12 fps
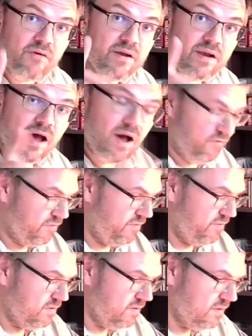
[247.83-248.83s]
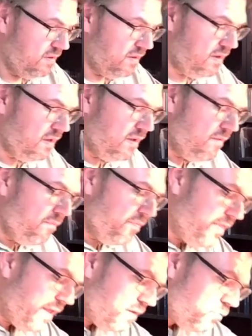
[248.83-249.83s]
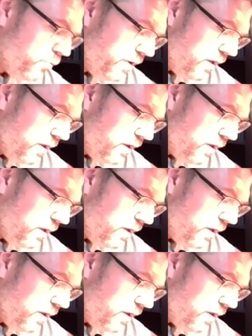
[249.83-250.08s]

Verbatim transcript: enough yeah, that we are